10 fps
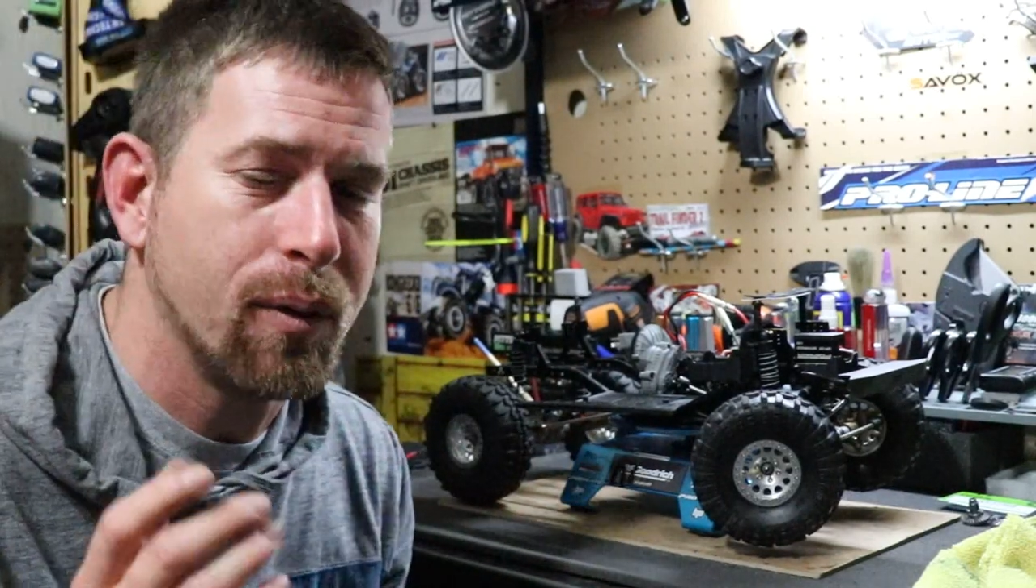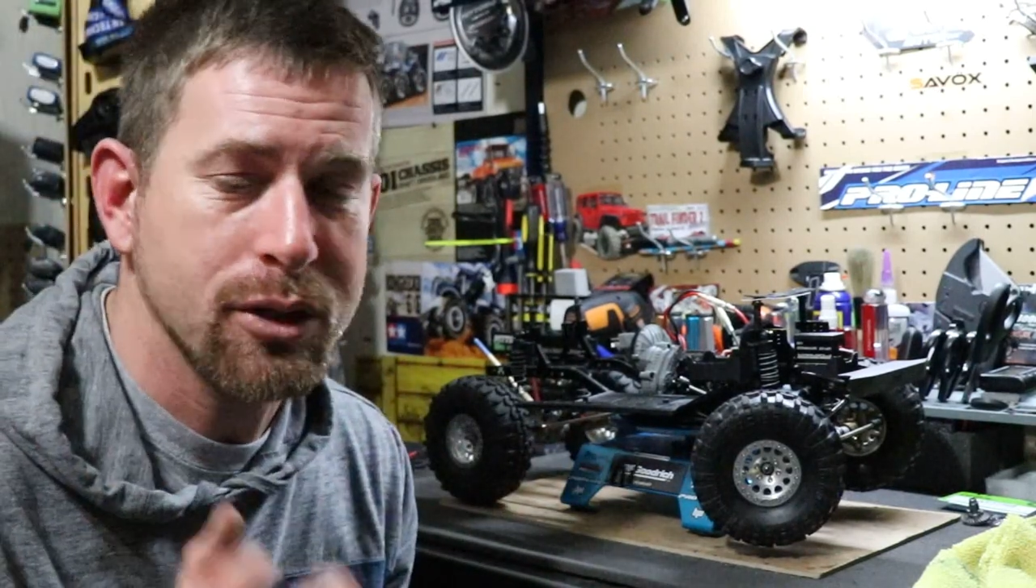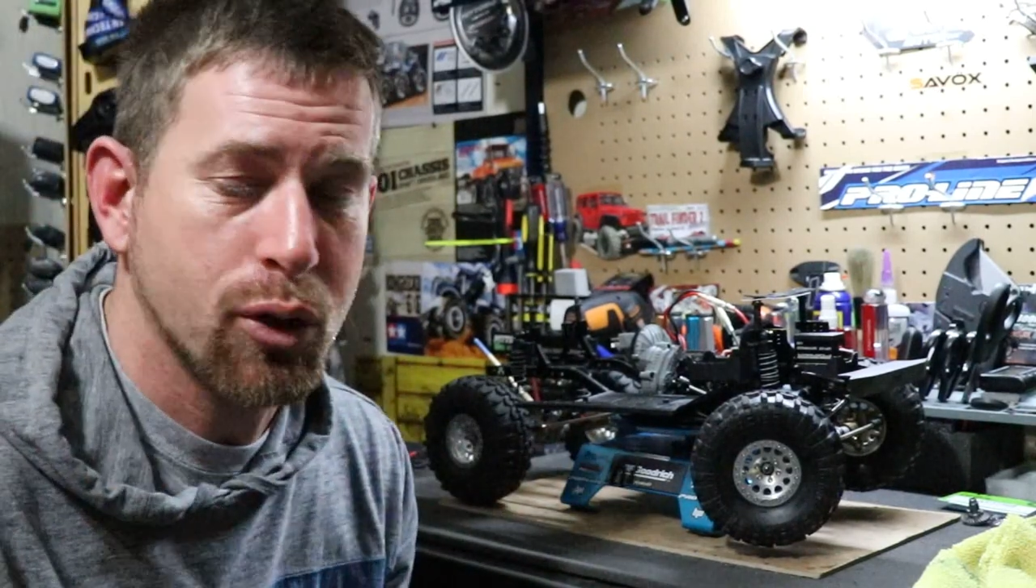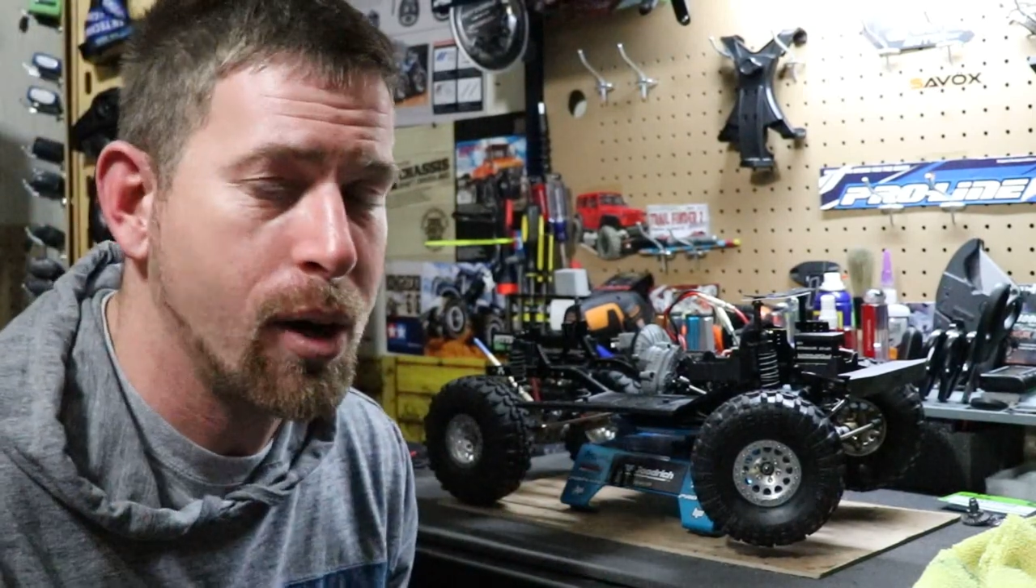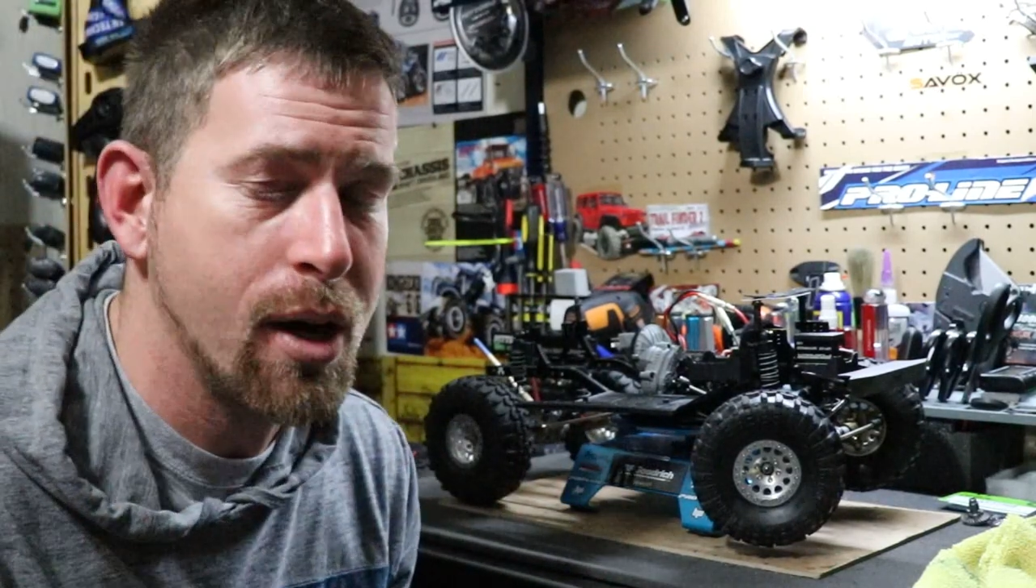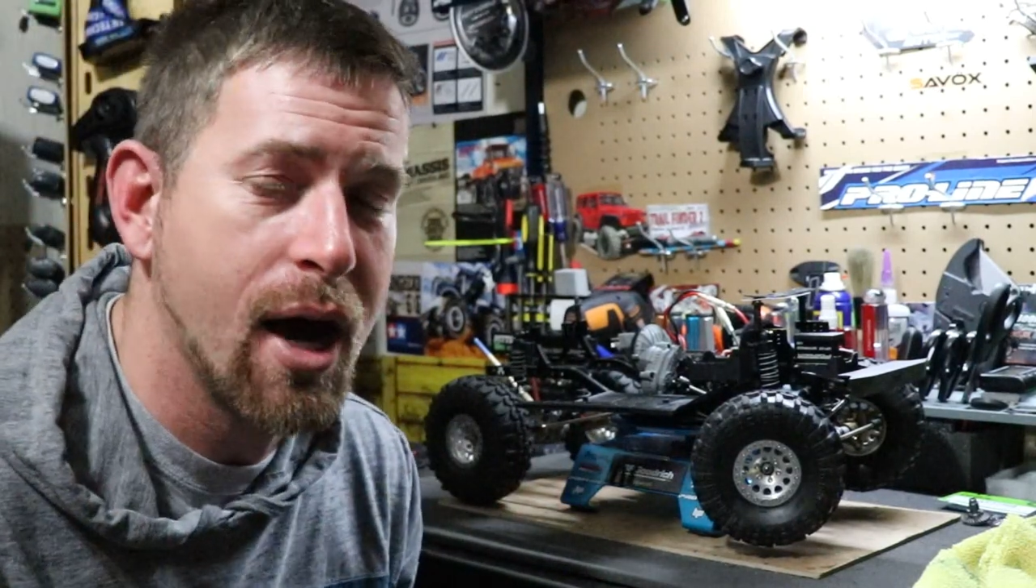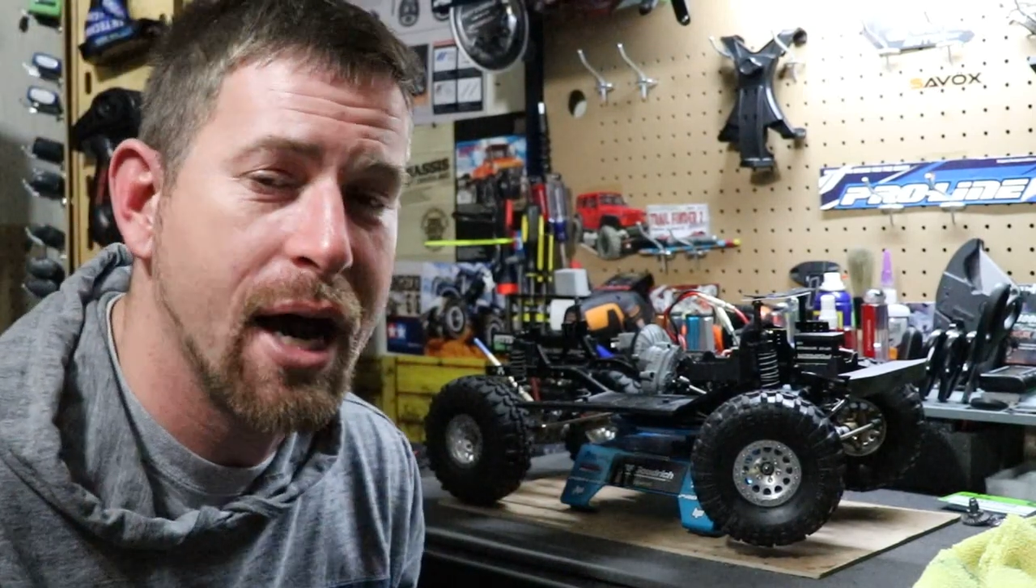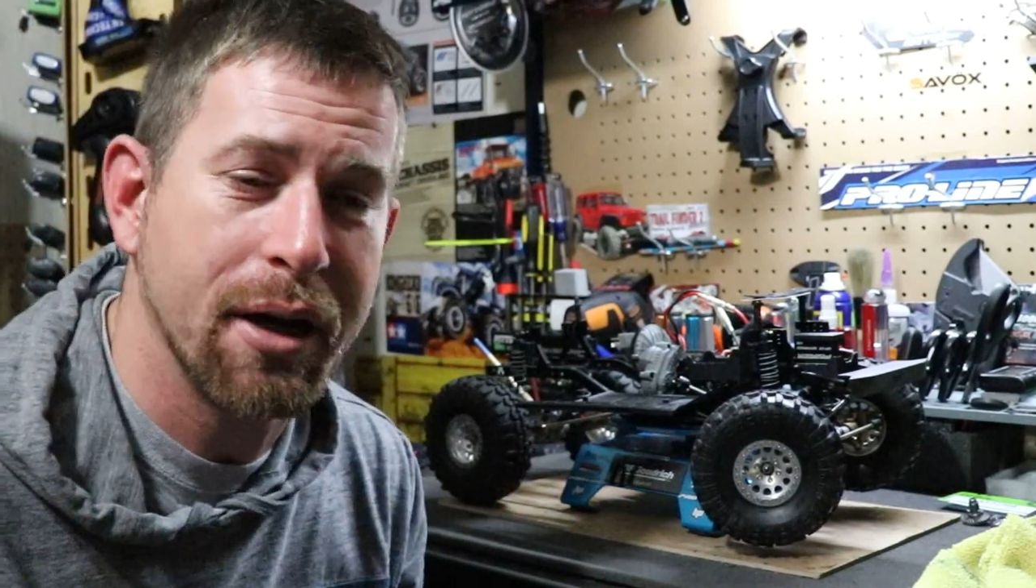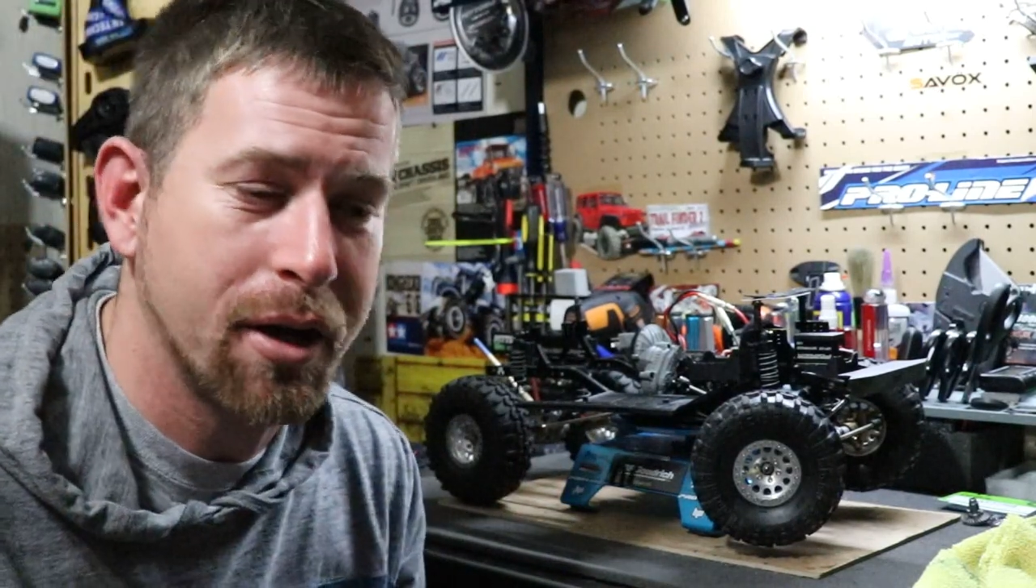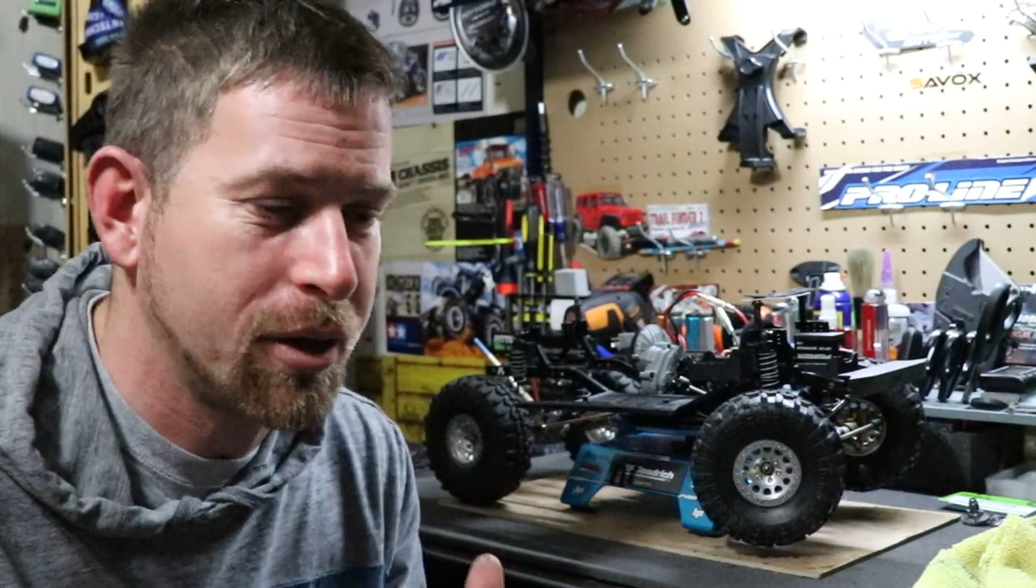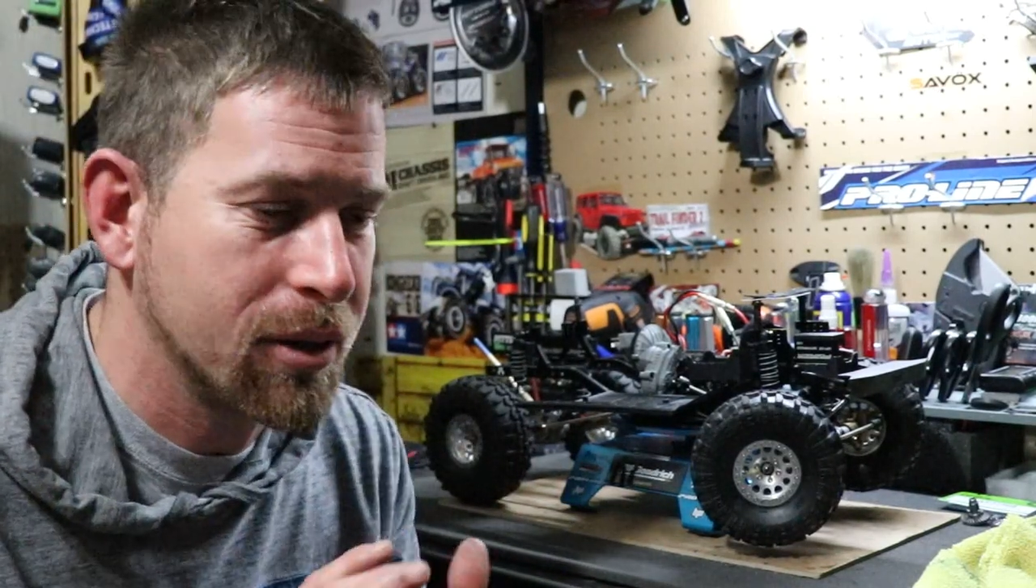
what's going on.